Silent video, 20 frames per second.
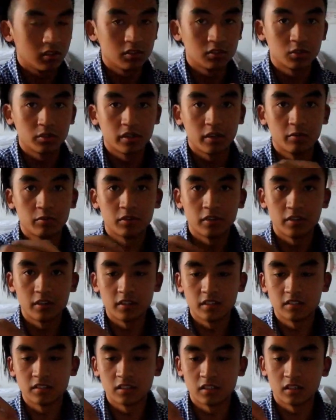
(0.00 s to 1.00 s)
Also get one of
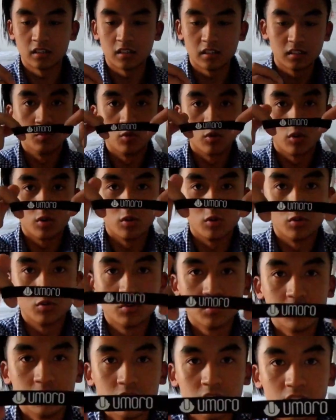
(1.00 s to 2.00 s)
these uh, Umoro
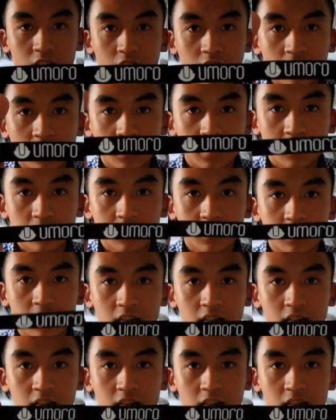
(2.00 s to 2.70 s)
Uh,